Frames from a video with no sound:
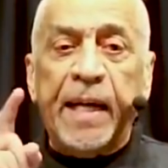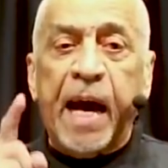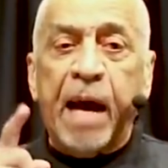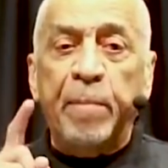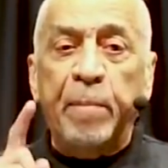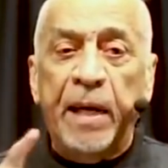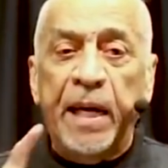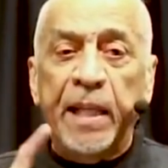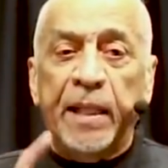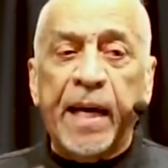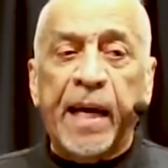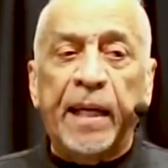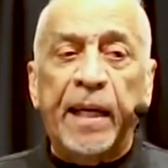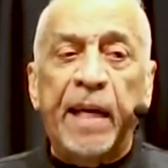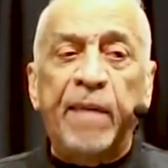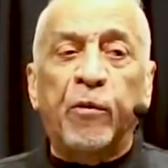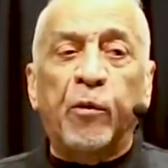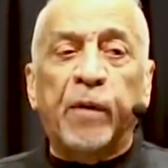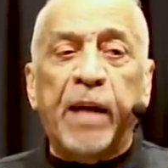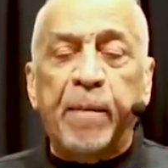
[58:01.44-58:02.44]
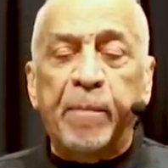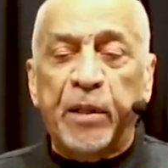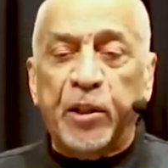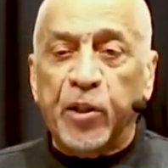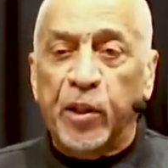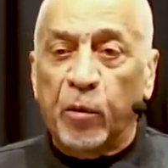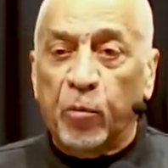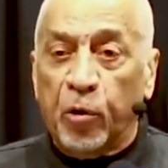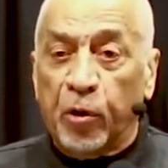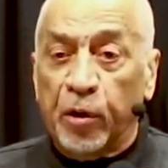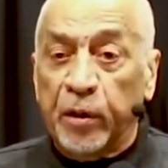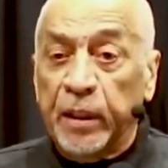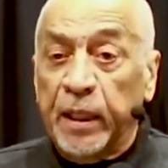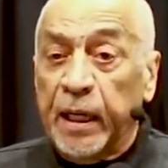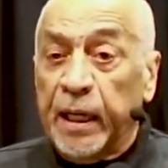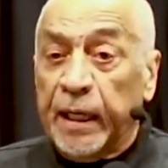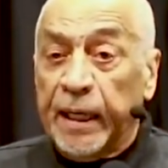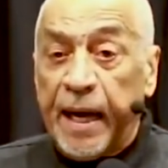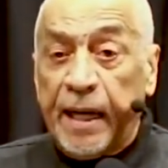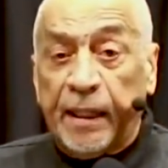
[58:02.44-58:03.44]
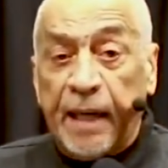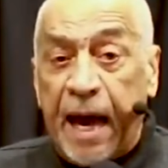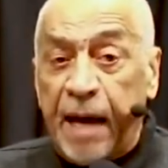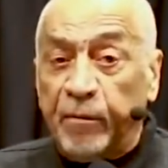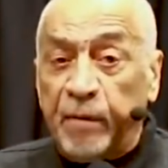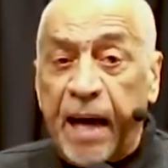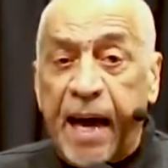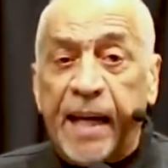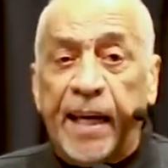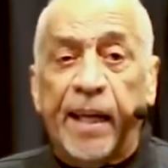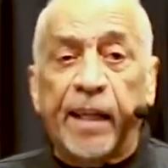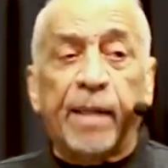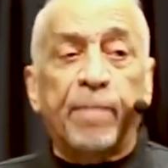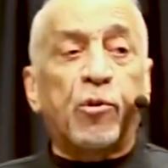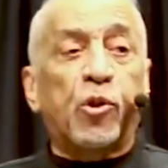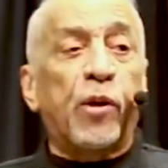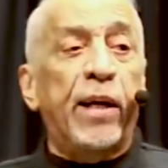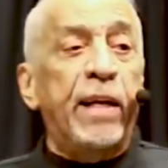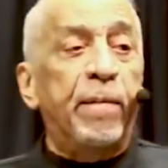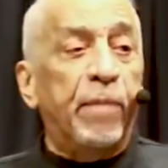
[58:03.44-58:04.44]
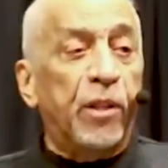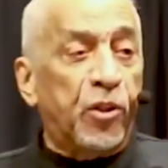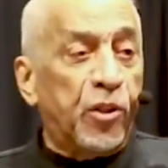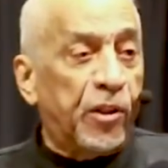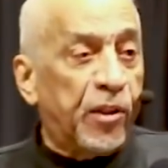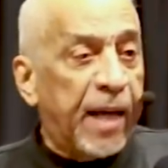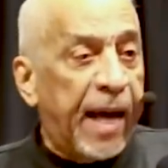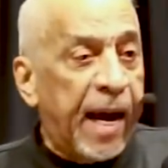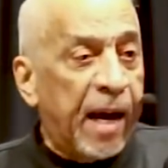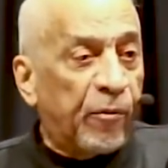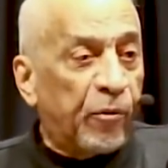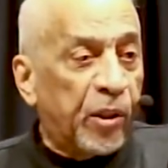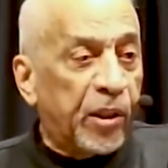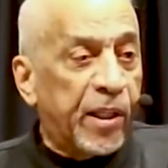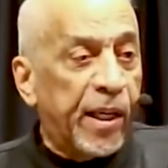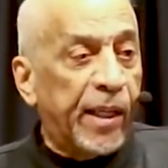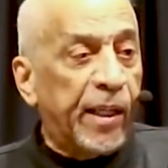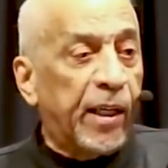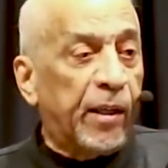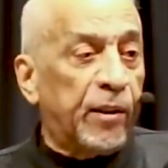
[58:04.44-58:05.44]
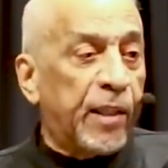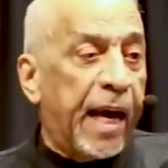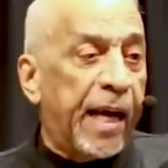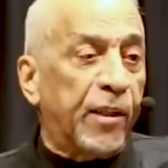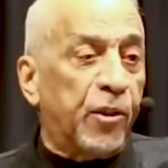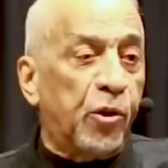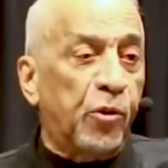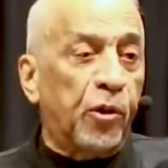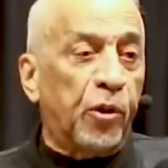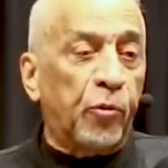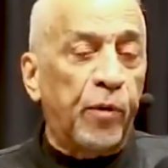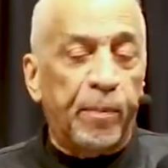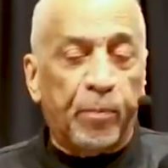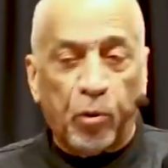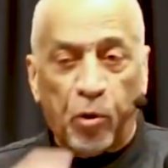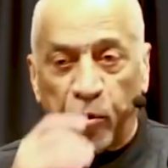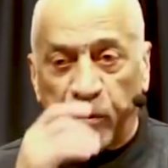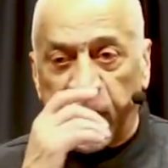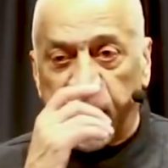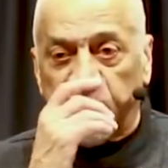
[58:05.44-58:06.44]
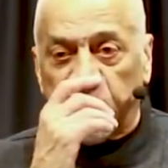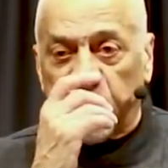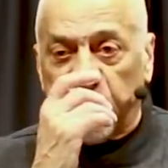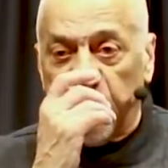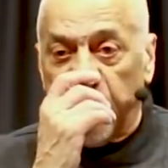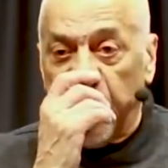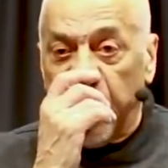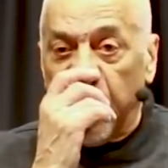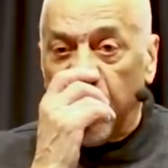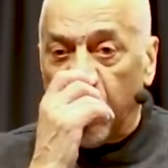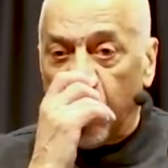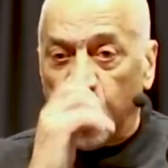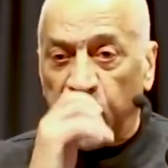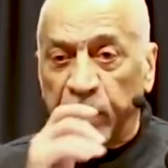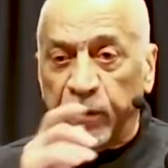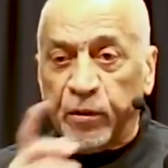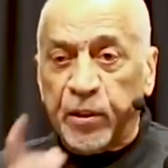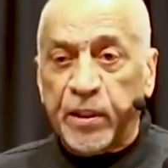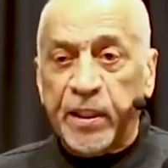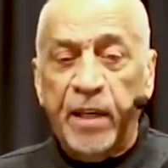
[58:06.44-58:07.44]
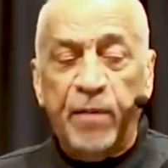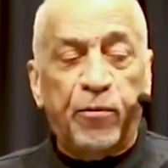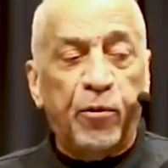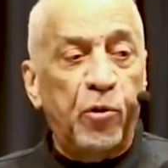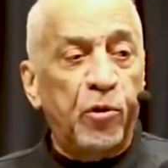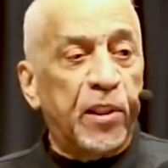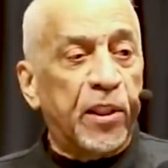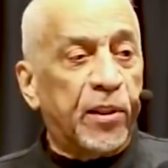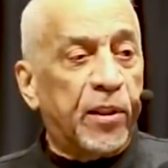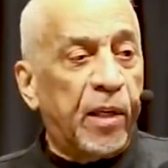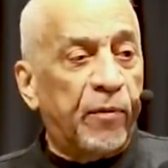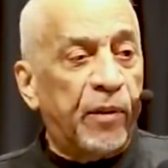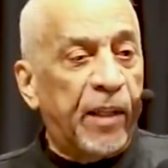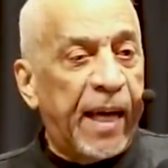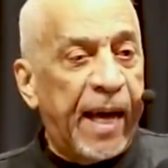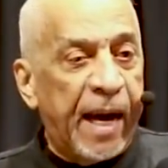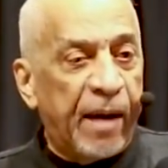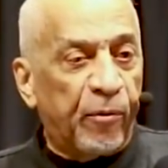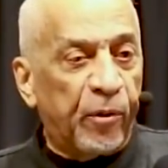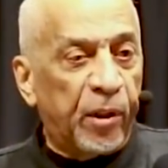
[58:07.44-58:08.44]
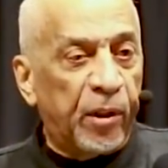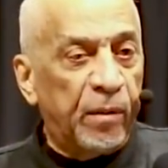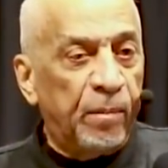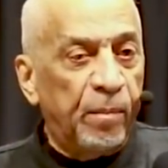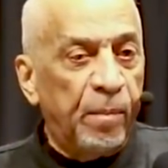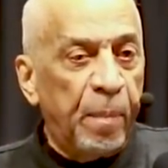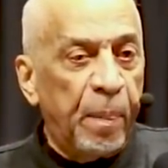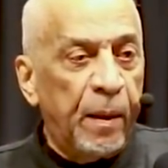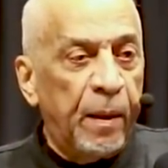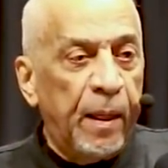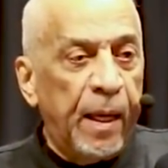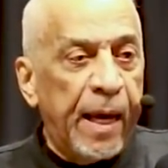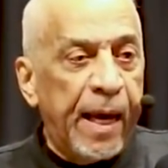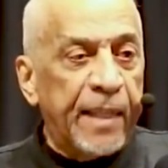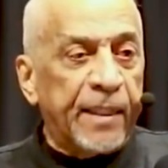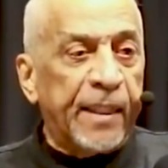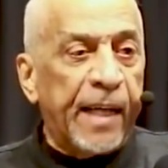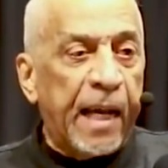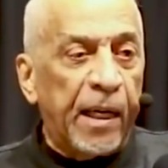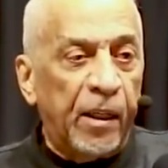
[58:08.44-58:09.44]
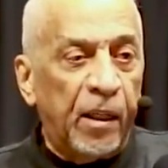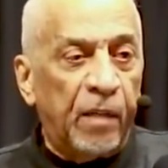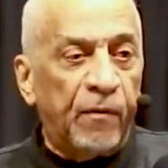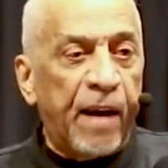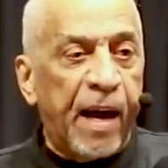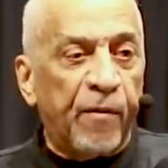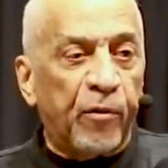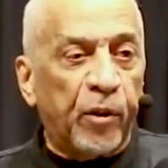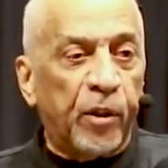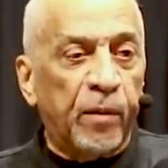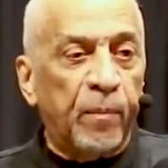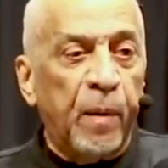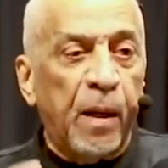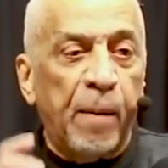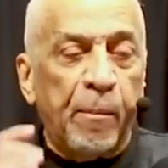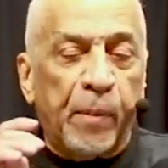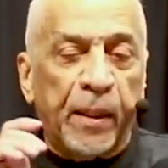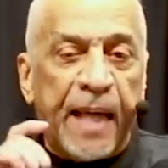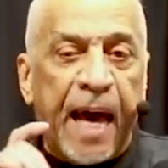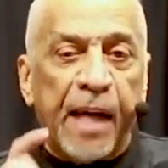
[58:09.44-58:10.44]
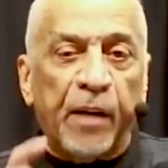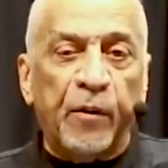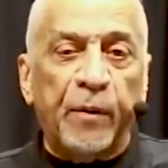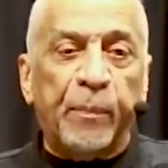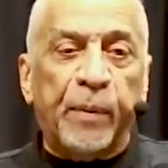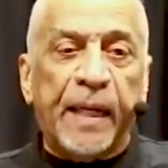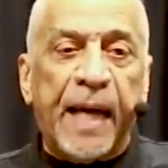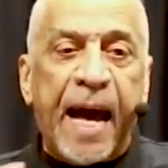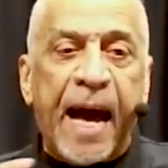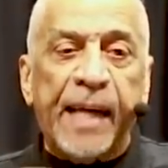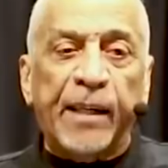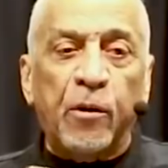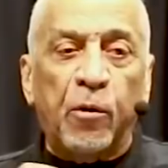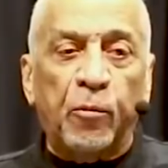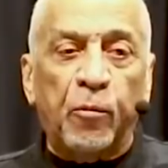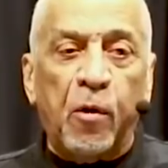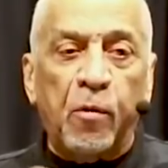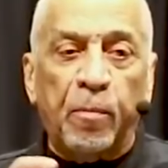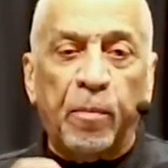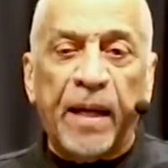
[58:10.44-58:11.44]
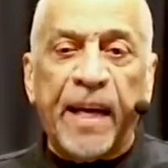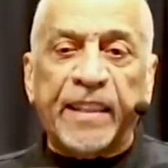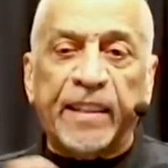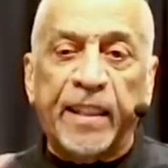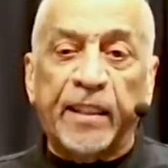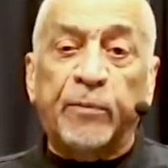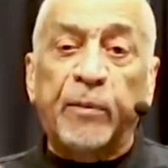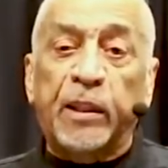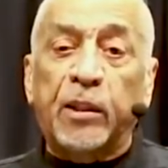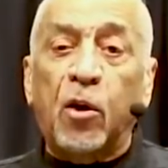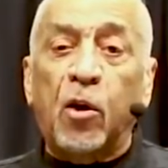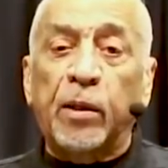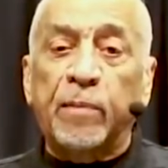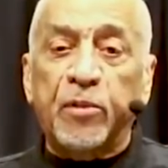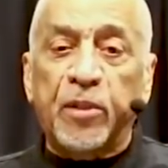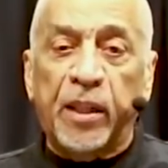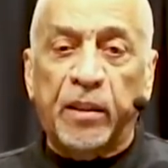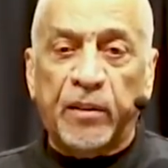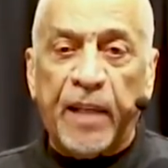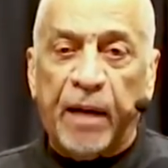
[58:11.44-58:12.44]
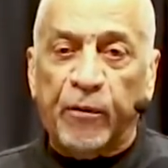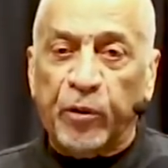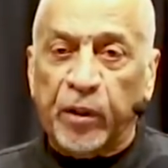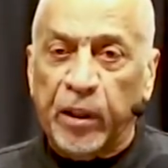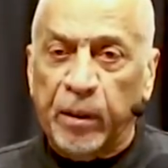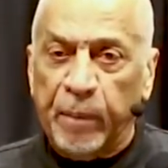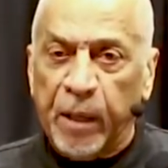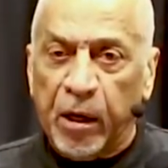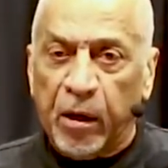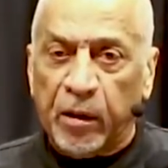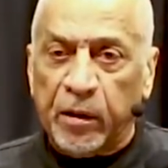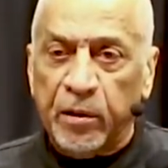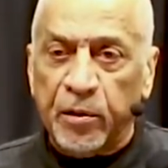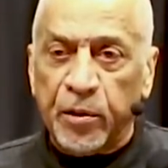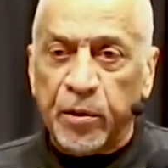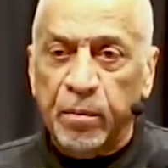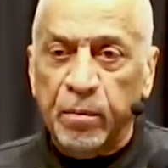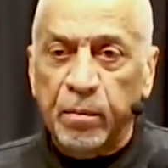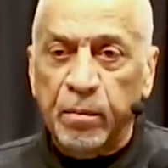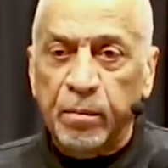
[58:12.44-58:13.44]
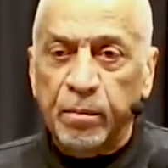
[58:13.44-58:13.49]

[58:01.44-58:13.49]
I mean that even when I mention the word, like I head up trade missions to Africa, I had 2 or 3 programs to haul in seafoods and stuff into Africa. And say, I love Africa, but I don't want blacks just to call themselves African Americans.